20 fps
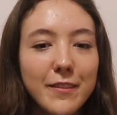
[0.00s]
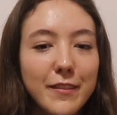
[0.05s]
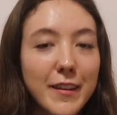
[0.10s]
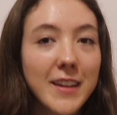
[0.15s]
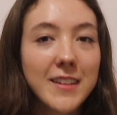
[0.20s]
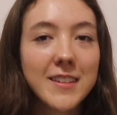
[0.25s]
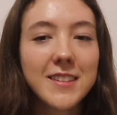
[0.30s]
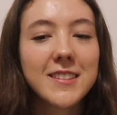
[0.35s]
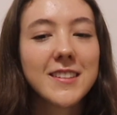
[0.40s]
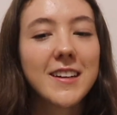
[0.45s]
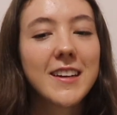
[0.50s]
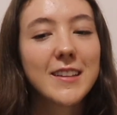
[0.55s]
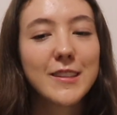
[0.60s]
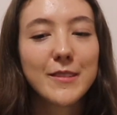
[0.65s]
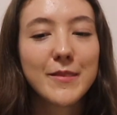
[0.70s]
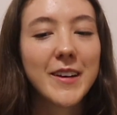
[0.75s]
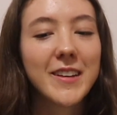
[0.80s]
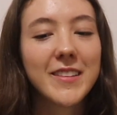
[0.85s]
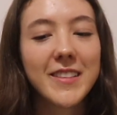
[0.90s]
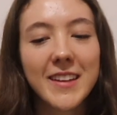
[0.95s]
fantasize
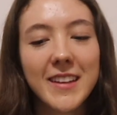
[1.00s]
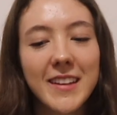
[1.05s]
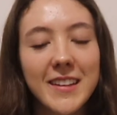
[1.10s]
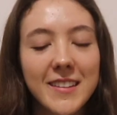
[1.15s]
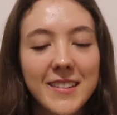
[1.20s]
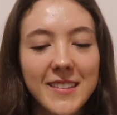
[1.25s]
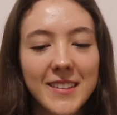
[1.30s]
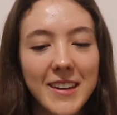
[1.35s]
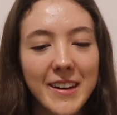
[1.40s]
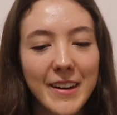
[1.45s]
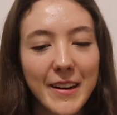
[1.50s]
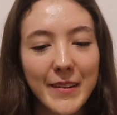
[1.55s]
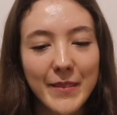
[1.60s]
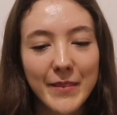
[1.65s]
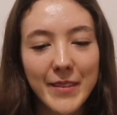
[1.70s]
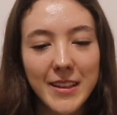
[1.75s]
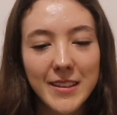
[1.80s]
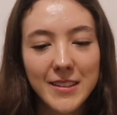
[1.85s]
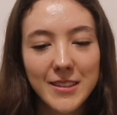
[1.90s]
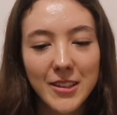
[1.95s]
about this um,
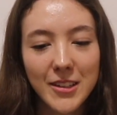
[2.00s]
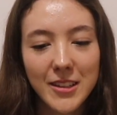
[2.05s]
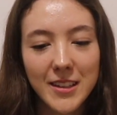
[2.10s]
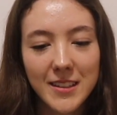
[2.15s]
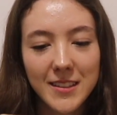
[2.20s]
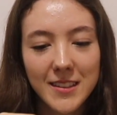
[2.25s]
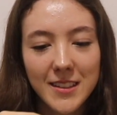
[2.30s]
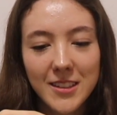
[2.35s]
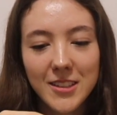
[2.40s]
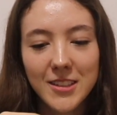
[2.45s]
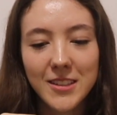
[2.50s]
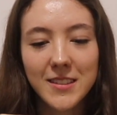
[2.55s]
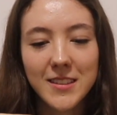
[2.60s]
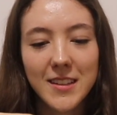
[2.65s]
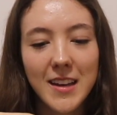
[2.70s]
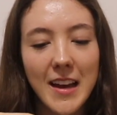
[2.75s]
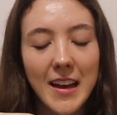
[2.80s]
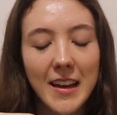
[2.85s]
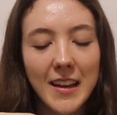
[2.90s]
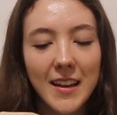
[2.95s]
and so this is just
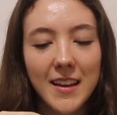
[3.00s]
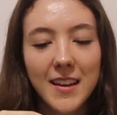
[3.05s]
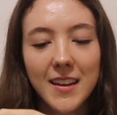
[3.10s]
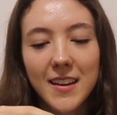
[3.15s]
saying